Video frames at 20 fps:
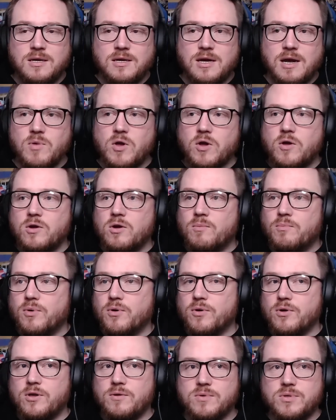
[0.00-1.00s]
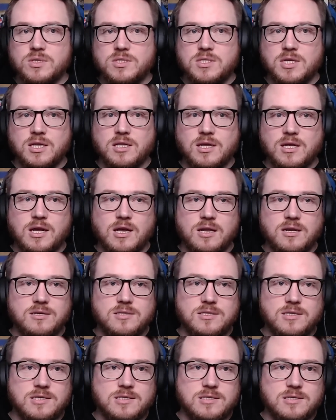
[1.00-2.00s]
I'm not going to bore you with the
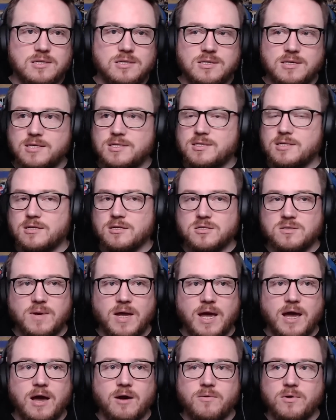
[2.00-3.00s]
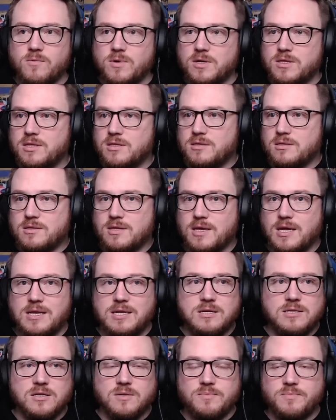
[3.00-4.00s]
technicalities and the details of how and what they
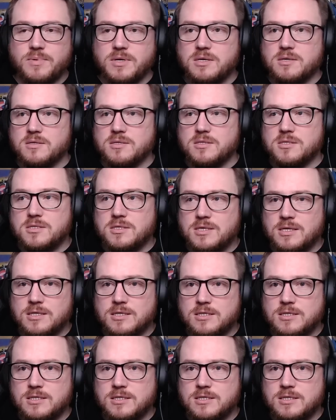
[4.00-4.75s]
did, because